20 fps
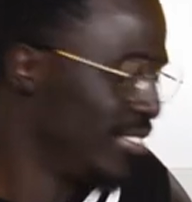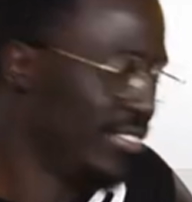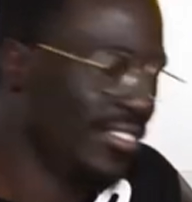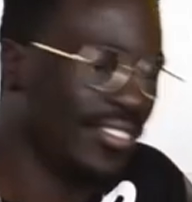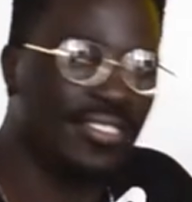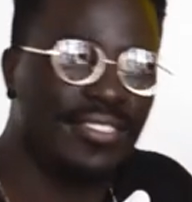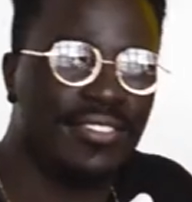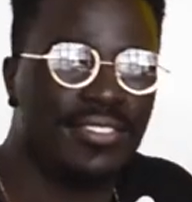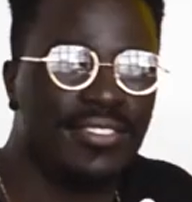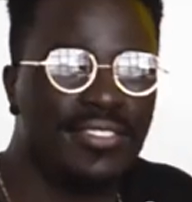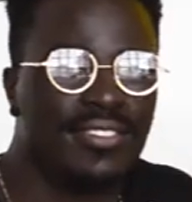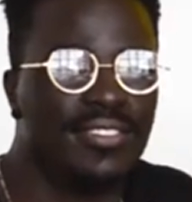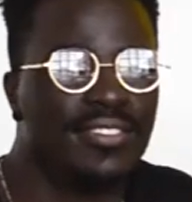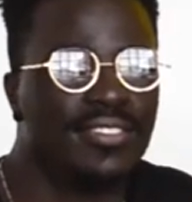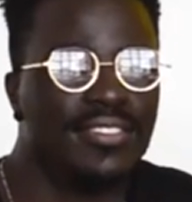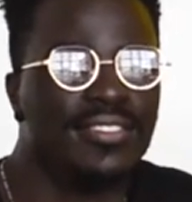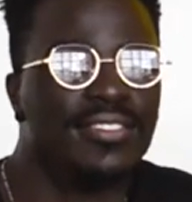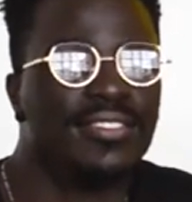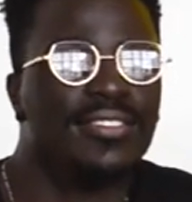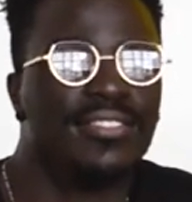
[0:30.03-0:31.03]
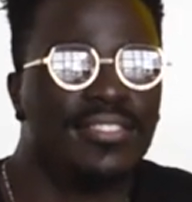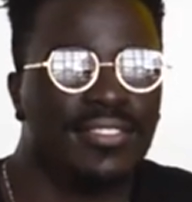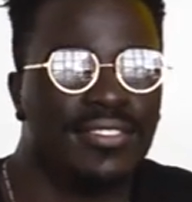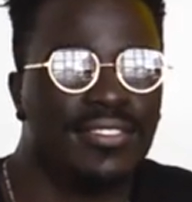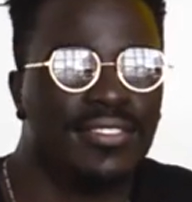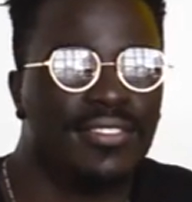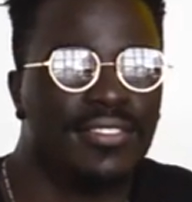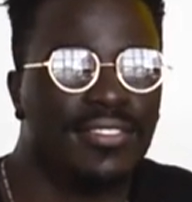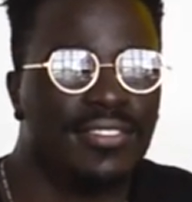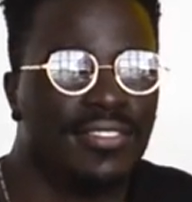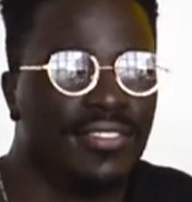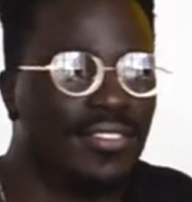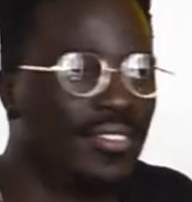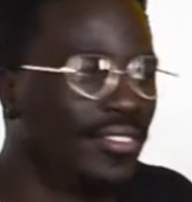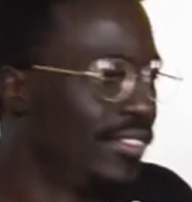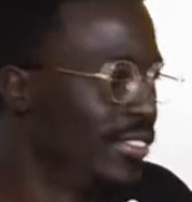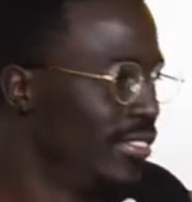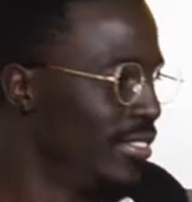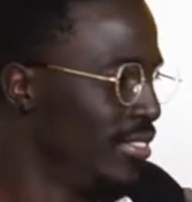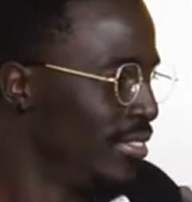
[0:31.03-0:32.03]

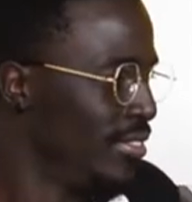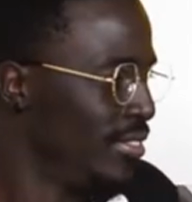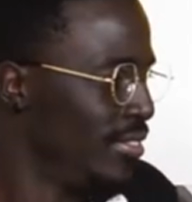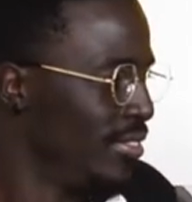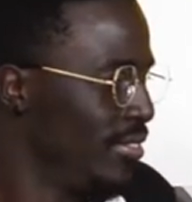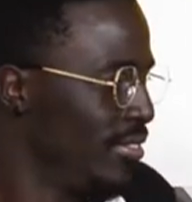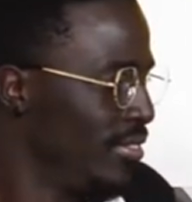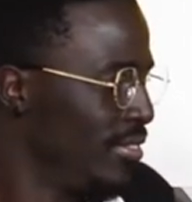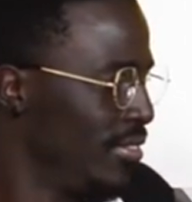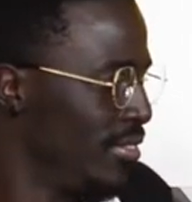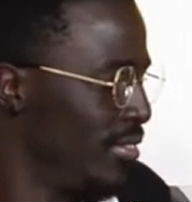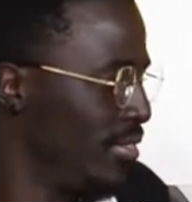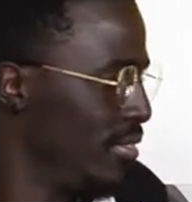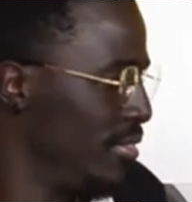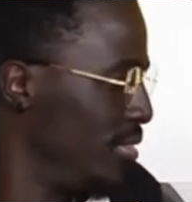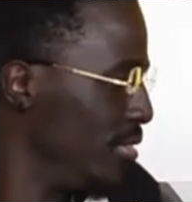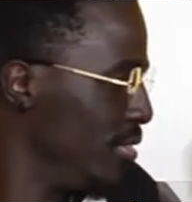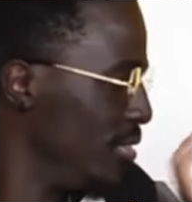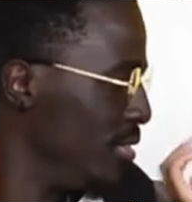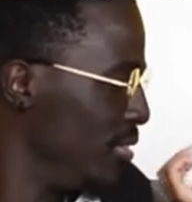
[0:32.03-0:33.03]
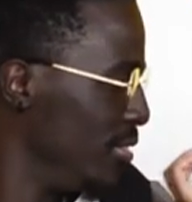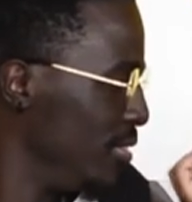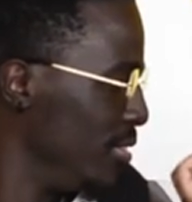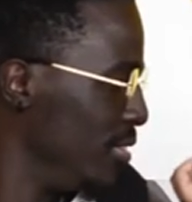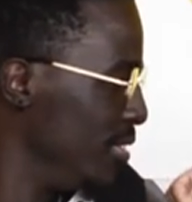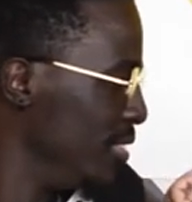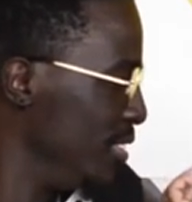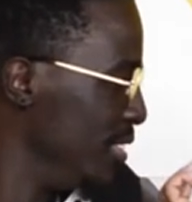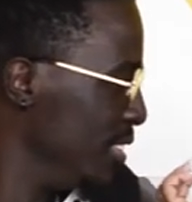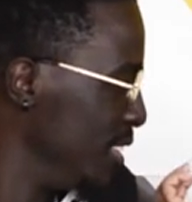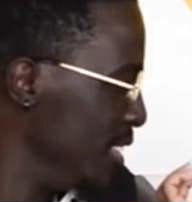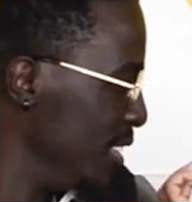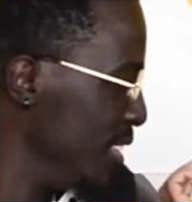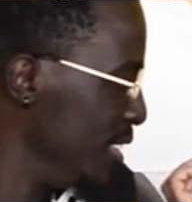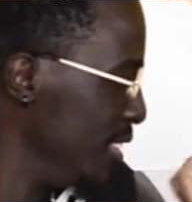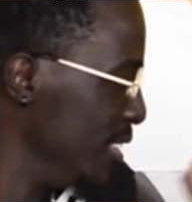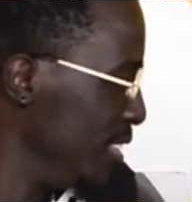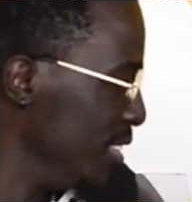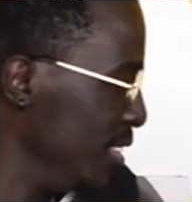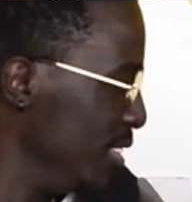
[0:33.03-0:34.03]

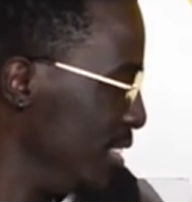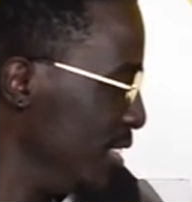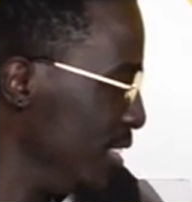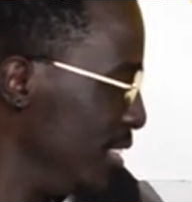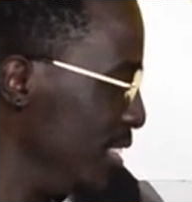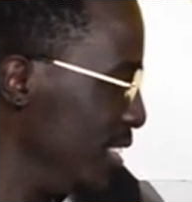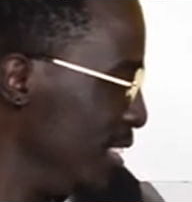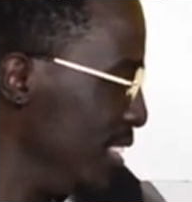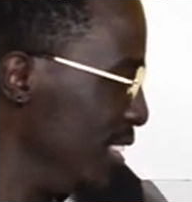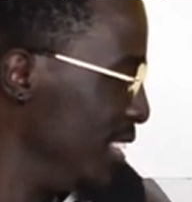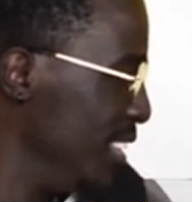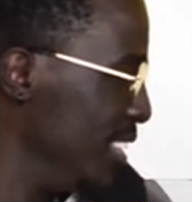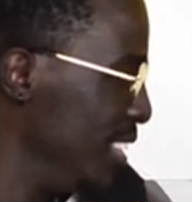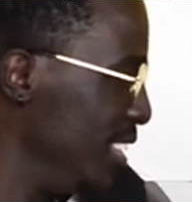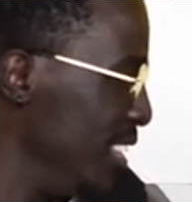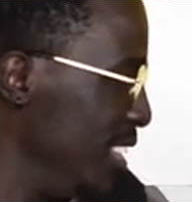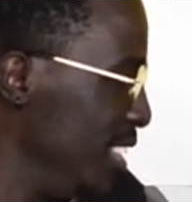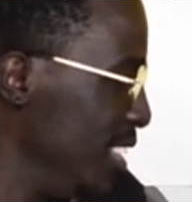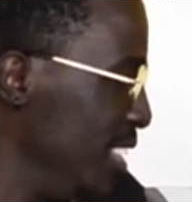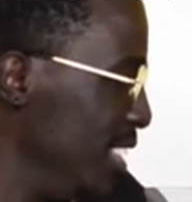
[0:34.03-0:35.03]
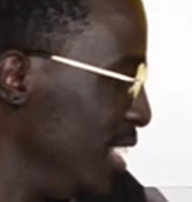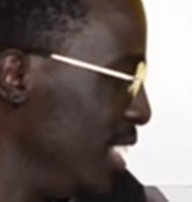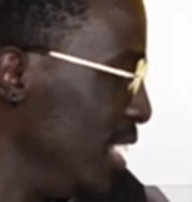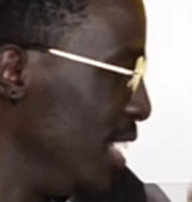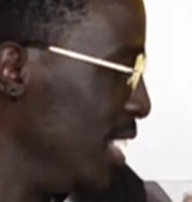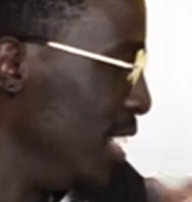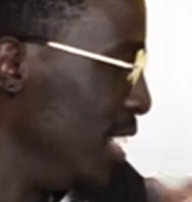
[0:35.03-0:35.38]
[no speech]